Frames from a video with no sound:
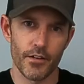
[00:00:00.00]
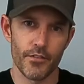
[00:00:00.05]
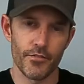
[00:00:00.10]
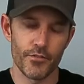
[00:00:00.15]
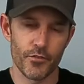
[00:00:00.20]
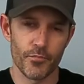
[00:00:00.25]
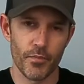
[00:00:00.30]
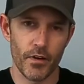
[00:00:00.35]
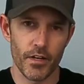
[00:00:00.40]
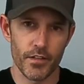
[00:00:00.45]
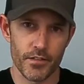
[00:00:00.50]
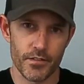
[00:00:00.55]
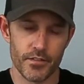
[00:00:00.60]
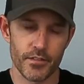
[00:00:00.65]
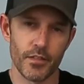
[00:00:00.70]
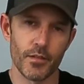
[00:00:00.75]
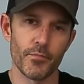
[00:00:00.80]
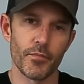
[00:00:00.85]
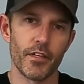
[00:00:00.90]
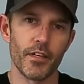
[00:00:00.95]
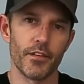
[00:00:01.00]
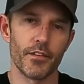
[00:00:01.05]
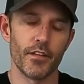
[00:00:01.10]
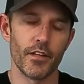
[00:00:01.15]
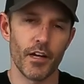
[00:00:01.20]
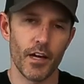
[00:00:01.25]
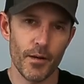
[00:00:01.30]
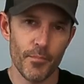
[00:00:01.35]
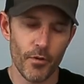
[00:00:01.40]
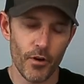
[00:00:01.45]
if you buy the same kit that
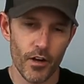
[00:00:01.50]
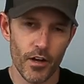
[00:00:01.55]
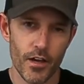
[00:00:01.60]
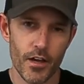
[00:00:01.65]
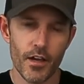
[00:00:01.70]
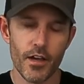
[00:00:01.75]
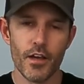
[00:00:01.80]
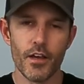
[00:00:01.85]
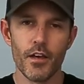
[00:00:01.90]
I bought.